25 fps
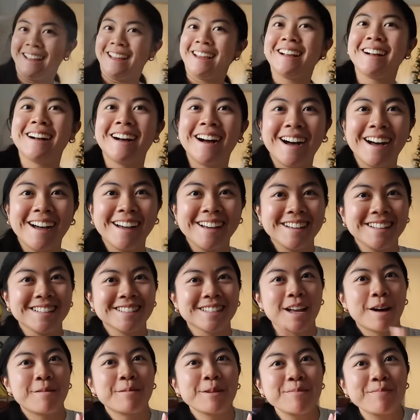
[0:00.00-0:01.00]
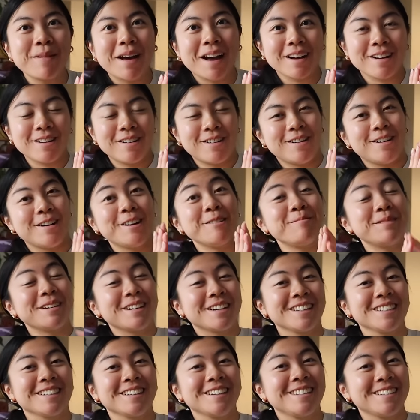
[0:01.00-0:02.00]
Hey guys, coming back on
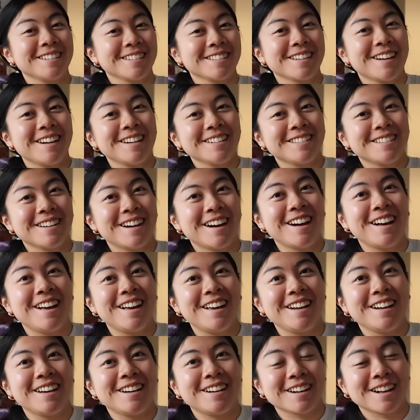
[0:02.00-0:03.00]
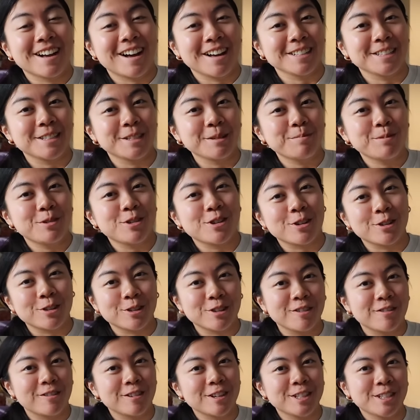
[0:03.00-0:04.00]
because I just got done a custom
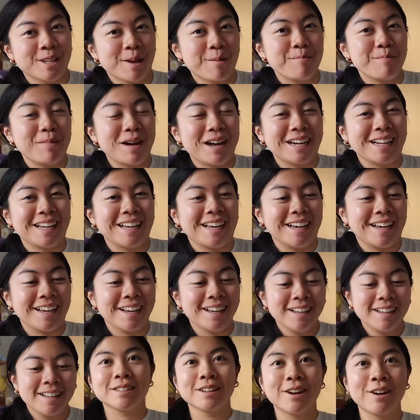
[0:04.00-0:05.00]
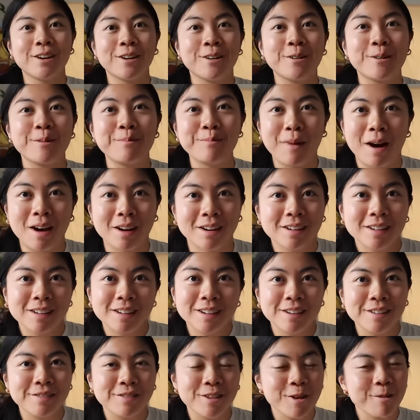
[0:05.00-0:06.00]
turtle for somebody. So
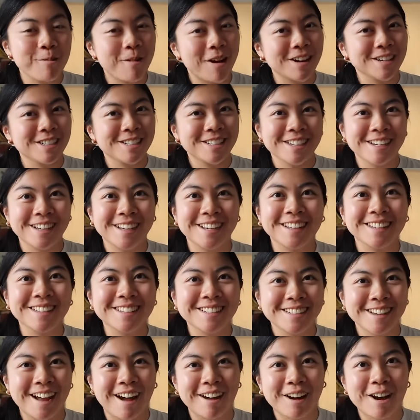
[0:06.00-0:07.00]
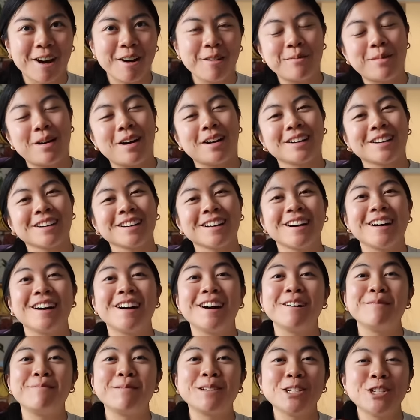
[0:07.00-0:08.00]
Monica, if you're watching, shout out
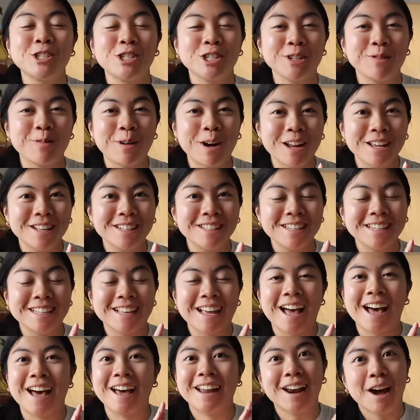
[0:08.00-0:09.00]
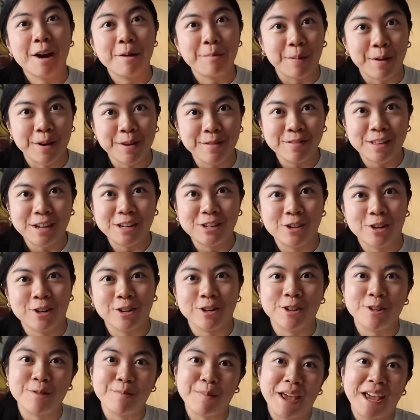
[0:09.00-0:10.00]
Monica, but she wanted to get a birthday
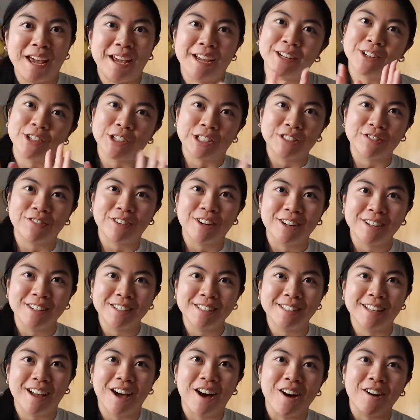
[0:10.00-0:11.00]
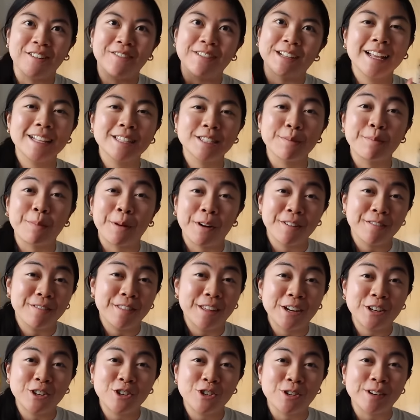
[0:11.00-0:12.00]
turtle made just for herself. It's a
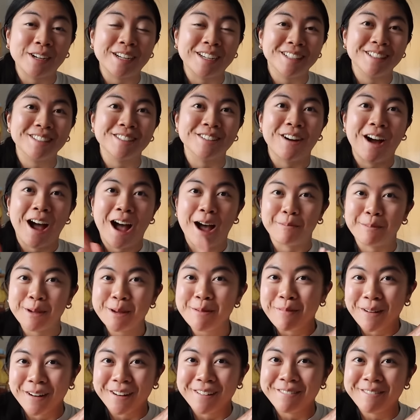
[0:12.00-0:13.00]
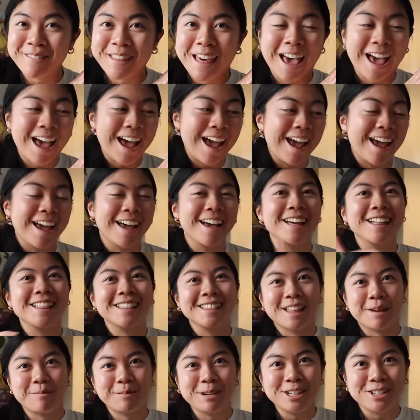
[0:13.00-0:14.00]
birthday treat, so happy birthday.
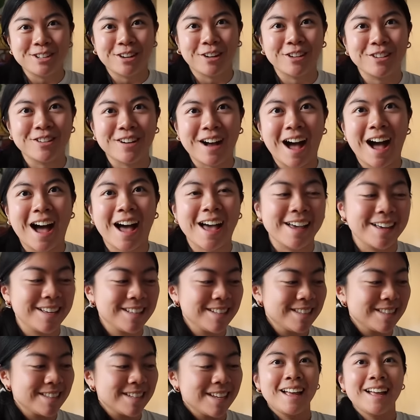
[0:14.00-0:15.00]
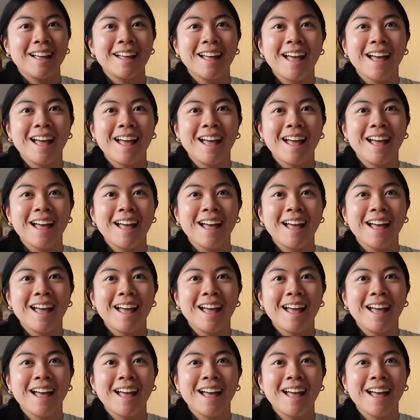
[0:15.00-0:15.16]
Let me show you guys.